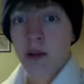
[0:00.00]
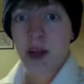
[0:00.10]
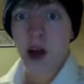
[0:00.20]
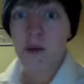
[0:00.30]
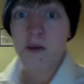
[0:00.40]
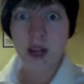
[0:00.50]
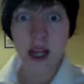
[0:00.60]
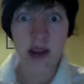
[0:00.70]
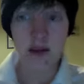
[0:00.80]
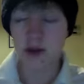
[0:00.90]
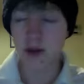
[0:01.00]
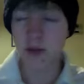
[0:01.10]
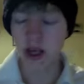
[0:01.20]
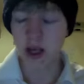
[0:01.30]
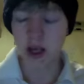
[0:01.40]
be hopefully
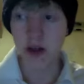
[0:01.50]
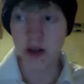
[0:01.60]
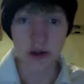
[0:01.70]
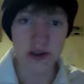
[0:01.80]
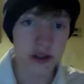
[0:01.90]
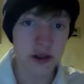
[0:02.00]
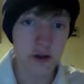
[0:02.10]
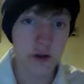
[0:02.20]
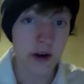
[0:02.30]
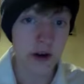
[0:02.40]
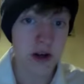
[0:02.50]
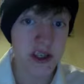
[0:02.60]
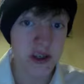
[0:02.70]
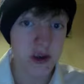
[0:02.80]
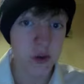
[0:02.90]
filming those two very
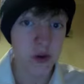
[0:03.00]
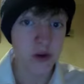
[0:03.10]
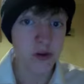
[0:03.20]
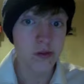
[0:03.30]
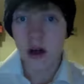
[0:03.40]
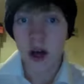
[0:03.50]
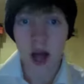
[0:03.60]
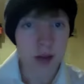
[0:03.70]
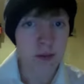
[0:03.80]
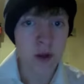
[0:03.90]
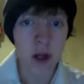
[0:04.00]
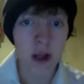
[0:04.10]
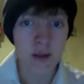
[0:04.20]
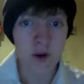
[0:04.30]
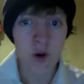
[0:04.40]
soon. I am
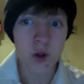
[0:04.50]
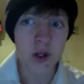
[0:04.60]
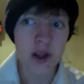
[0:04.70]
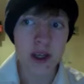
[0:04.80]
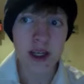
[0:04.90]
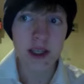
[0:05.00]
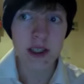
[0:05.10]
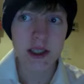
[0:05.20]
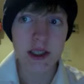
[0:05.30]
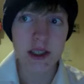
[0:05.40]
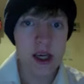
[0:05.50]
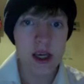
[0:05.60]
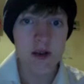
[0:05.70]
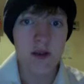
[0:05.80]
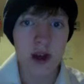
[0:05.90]
looking forward to that,
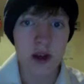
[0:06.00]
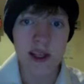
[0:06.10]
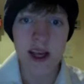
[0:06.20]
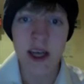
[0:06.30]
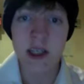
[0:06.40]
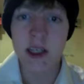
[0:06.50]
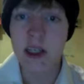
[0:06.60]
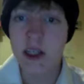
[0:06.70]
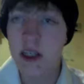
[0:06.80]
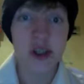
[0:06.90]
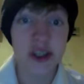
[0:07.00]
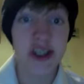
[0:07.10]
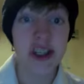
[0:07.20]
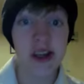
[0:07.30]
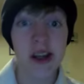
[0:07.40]
if it goes ahead.
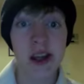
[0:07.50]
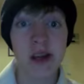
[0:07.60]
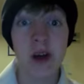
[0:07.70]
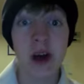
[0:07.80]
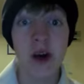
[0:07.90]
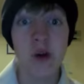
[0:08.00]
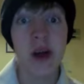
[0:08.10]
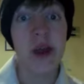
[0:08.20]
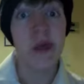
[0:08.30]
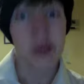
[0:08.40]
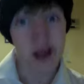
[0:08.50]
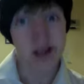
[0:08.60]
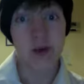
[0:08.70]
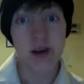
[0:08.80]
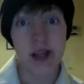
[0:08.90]
Just to let you know,
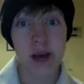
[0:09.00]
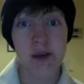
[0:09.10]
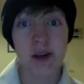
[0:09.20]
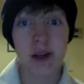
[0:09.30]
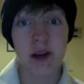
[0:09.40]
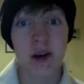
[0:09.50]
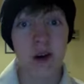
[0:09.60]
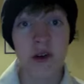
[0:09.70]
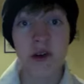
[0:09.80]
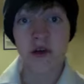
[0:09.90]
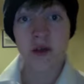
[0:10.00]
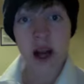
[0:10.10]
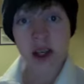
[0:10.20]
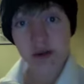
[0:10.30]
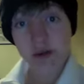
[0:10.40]
that's what's happening on
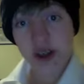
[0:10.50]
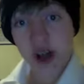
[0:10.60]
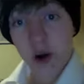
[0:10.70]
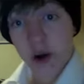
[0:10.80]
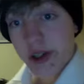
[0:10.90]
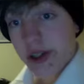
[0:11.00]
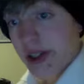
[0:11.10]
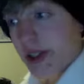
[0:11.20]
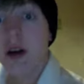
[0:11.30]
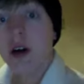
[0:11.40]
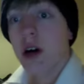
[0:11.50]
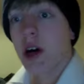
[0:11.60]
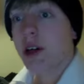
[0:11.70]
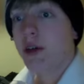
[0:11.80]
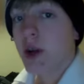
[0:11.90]
Random Jot. I
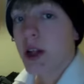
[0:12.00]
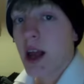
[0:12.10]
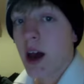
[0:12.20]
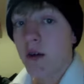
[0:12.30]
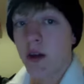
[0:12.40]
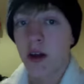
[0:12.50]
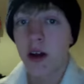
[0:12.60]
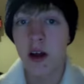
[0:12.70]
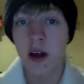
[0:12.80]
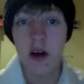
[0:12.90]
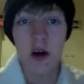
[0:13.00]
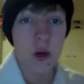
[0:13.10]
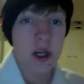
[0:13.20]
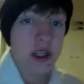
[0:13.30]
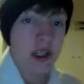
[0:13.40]
don't really have a, a, a
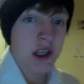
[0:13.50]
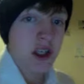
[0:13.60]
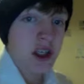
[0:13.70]
way to